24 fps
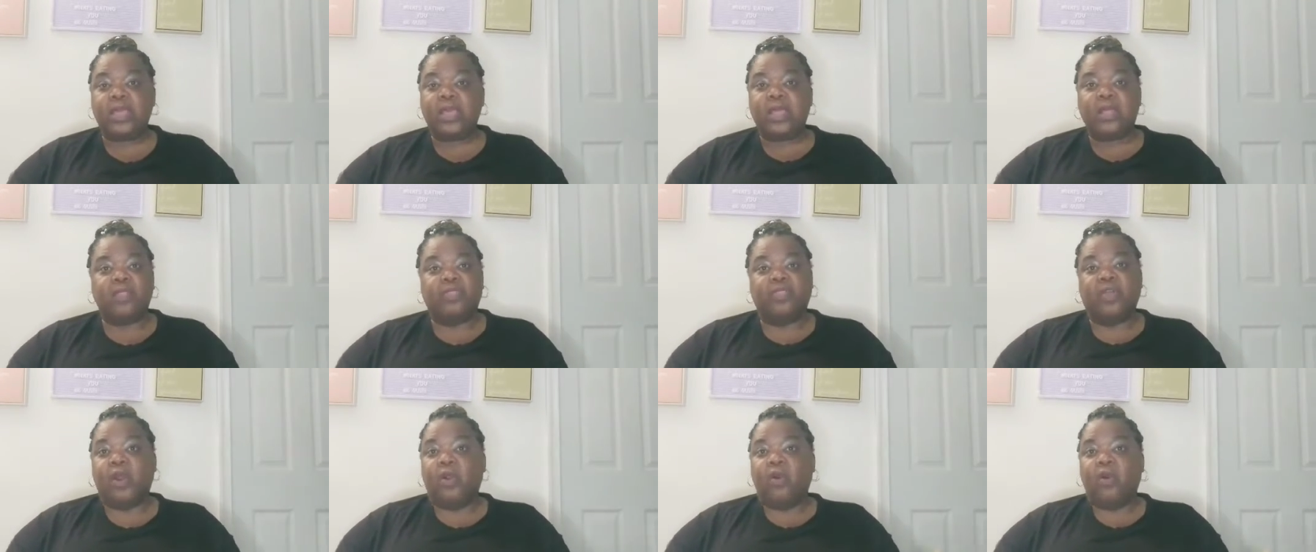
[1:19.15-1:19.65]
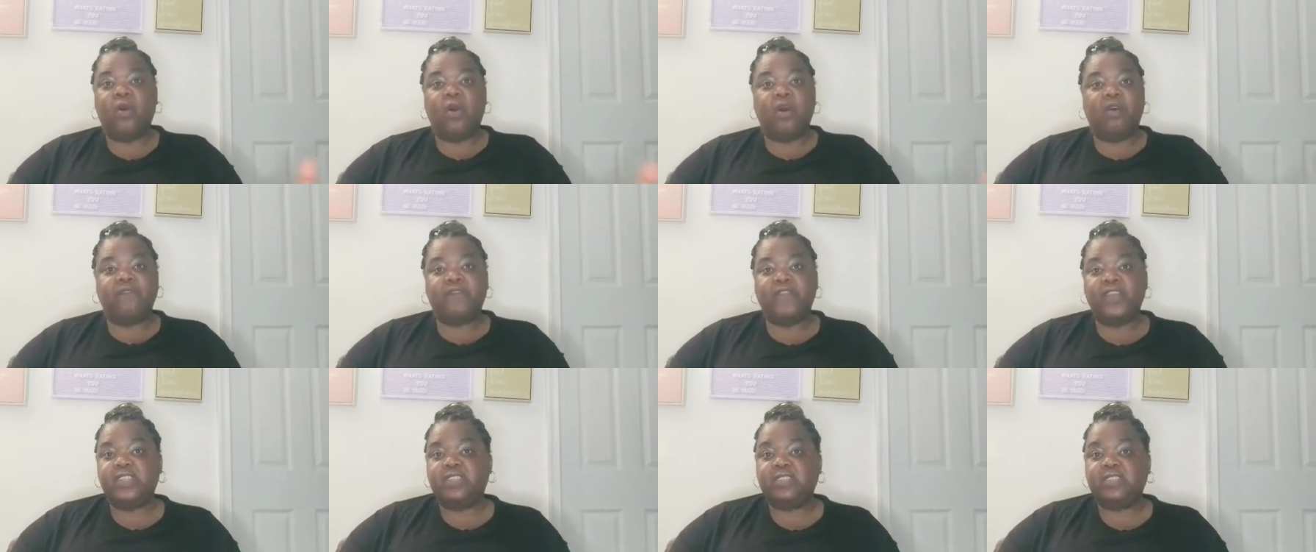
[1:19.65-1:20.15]
the
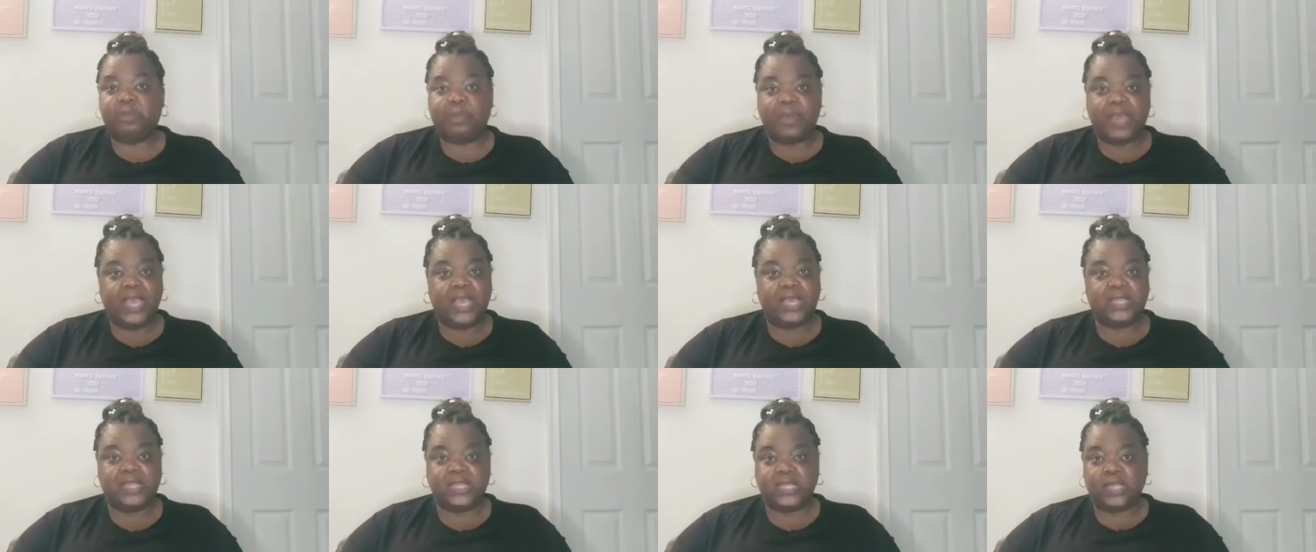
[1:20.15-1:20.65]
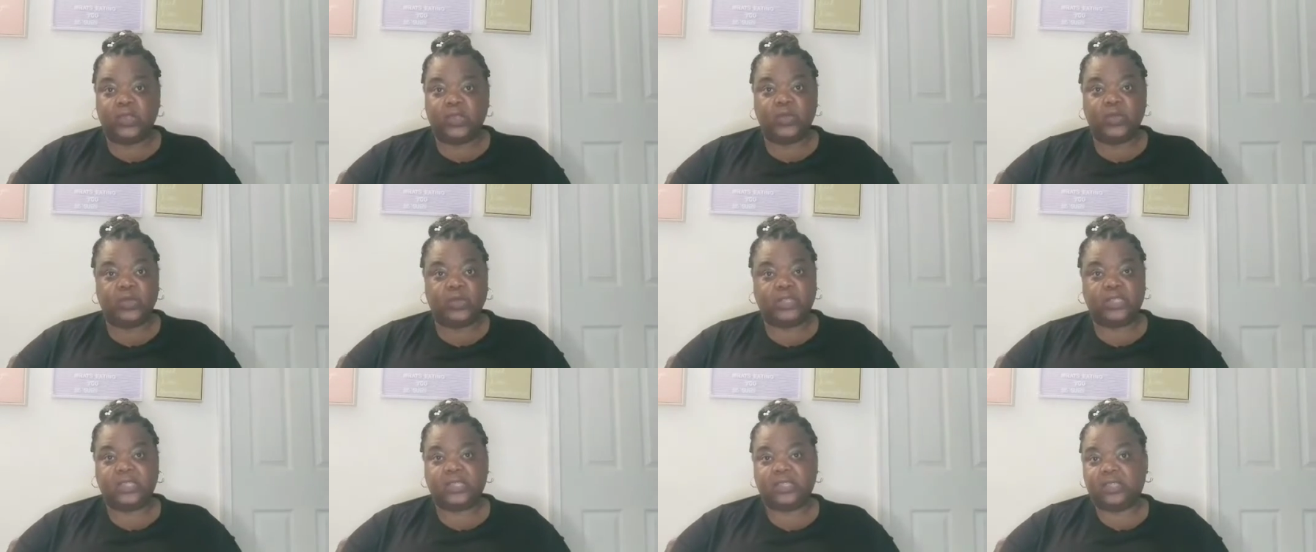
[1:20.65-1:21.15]
office space
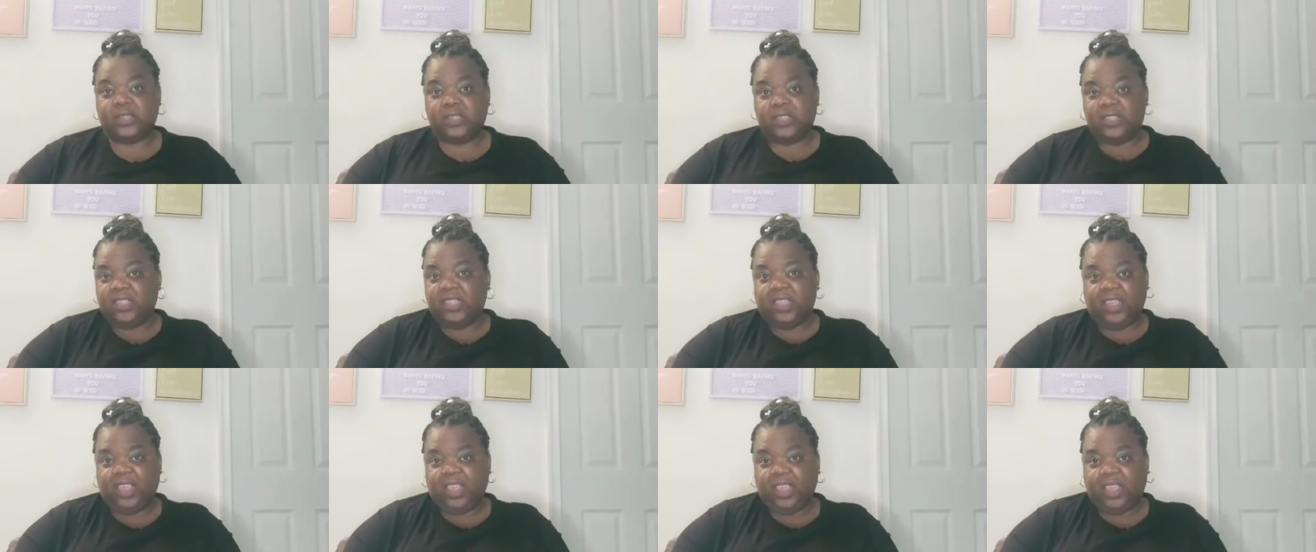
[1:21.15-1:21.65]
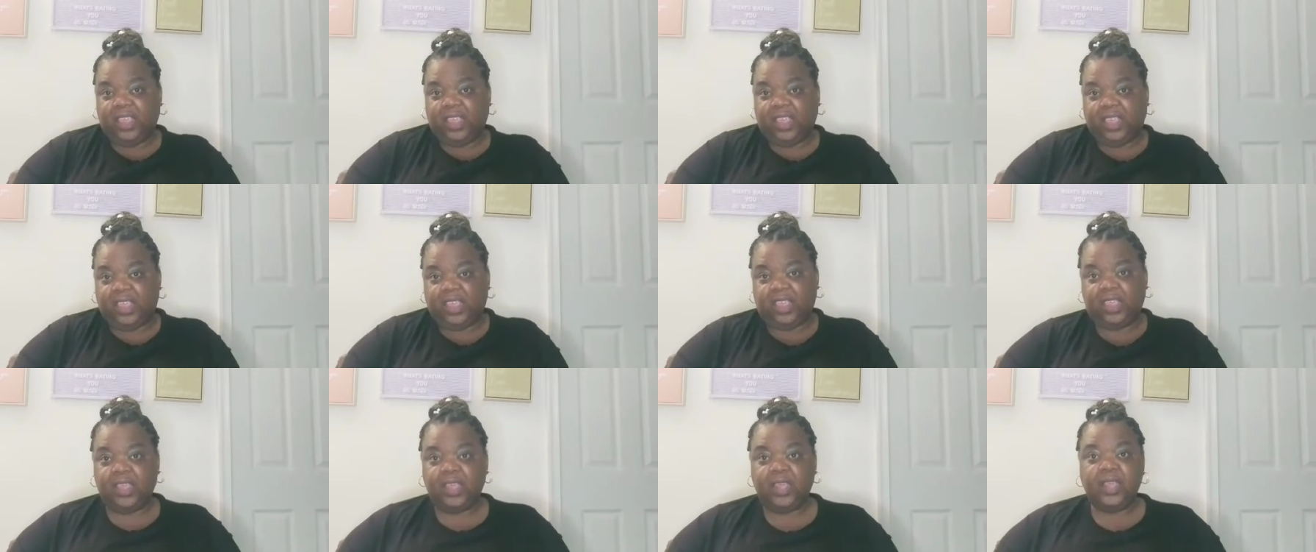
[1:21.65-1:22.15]
looks
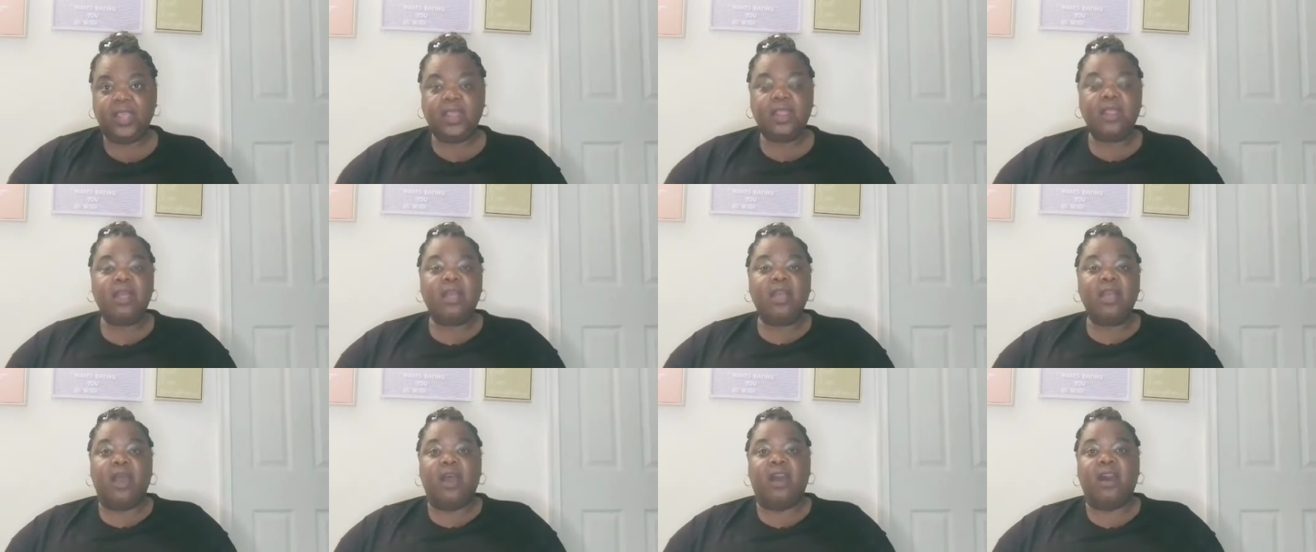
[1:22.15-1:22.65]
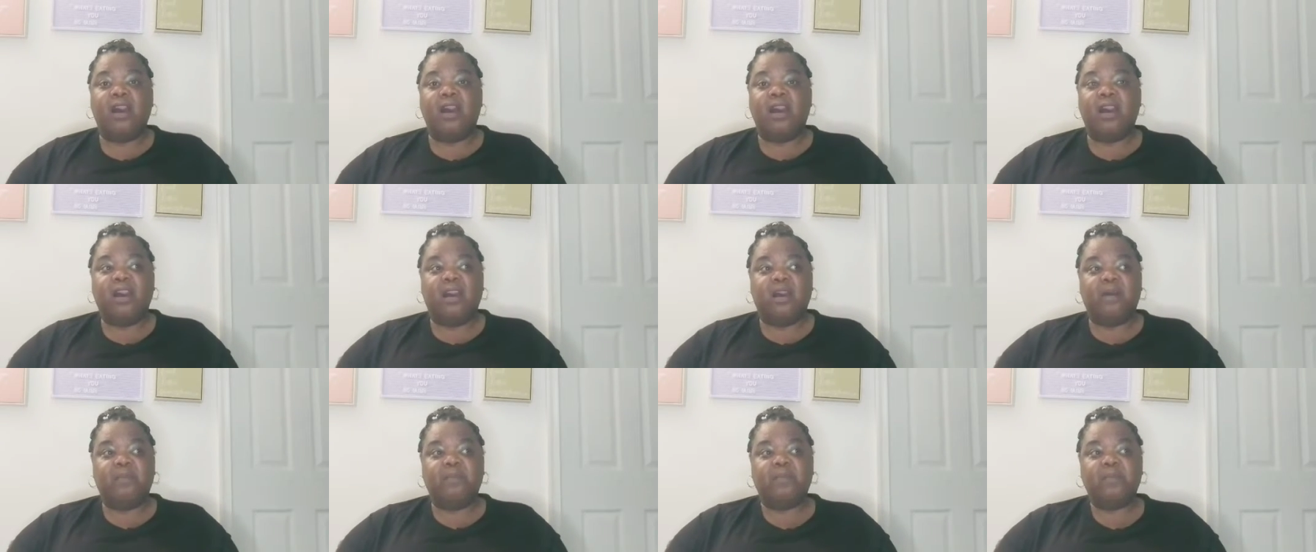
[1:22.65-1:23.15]
ugh,
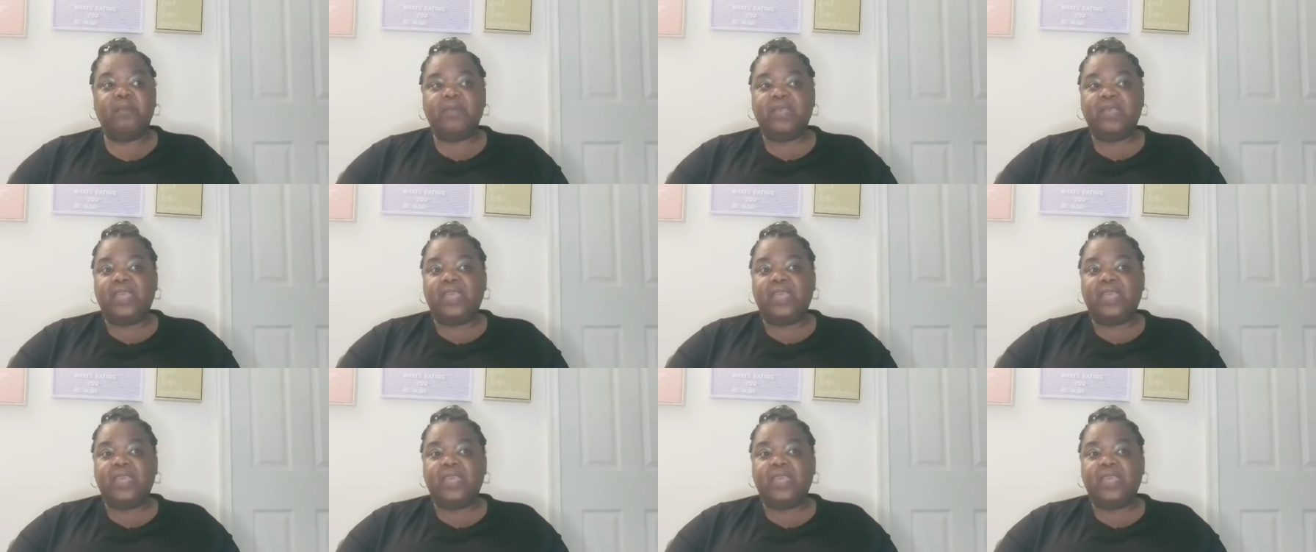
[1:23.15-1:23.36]
um,